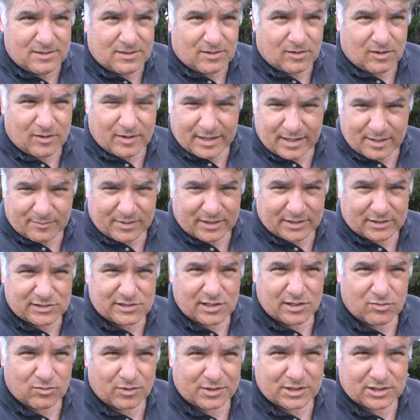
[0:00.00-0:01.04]
our enemies
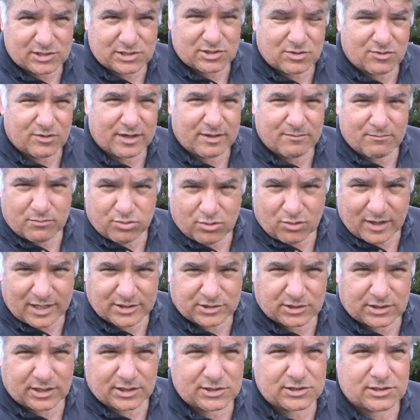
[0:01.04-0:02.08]
with extreme
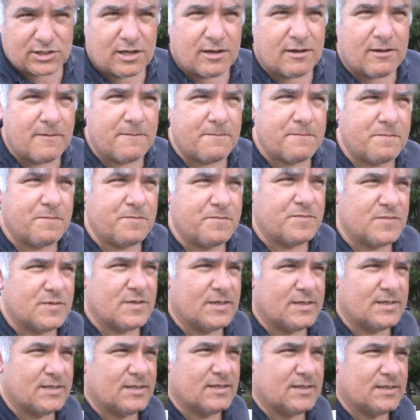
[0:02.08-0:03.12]
prejudice.
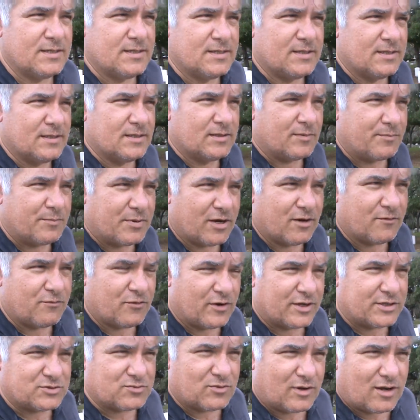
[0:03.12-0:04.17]

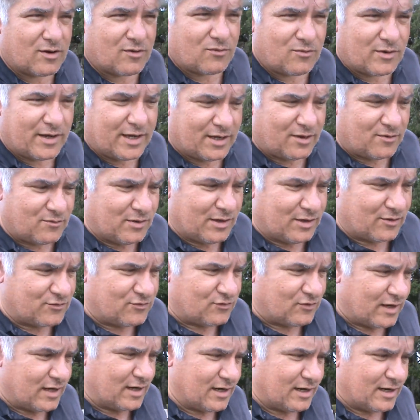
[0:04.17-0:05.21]
Paraphrase Ronald Reagan, we are
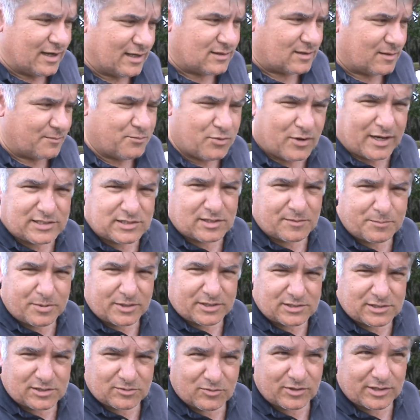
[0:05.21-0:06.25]
standing at the
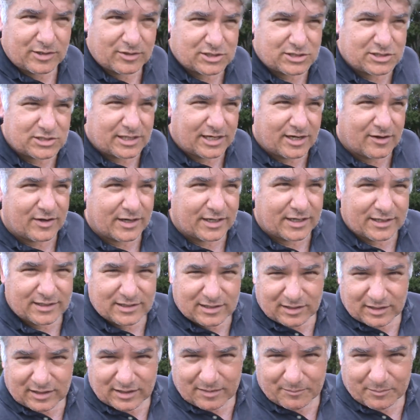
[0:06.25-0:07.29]
precipice and we are staring
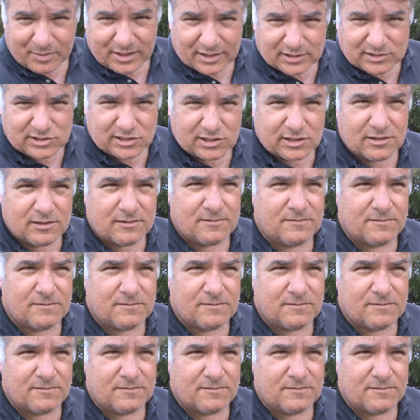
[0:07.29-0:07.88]
into the abyss.